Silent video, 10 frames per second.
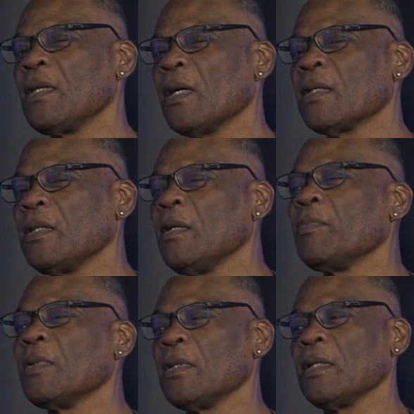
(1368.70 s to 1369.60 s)
dug
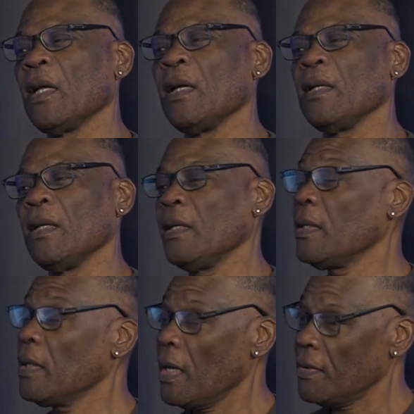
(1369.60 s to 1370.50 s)
deep into that
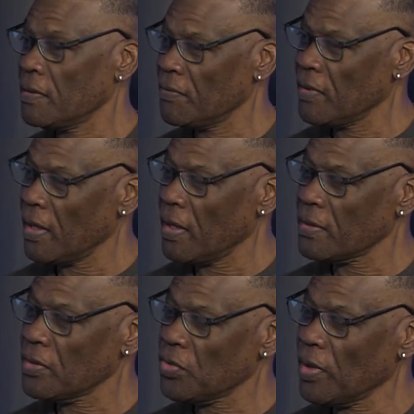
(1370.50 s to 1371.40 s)
as of yet
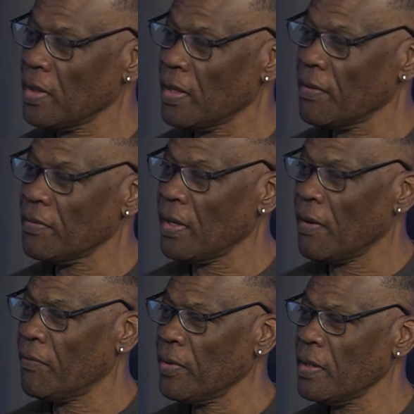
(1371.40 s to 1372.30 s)
as a training,
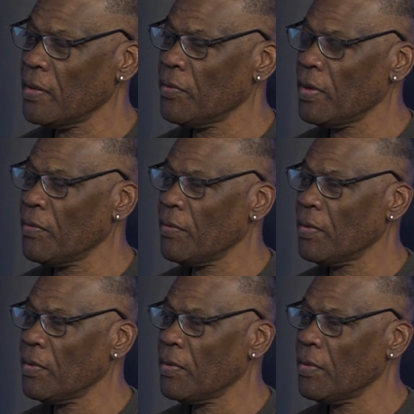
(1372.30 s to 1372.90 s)
have we? Yeah, well,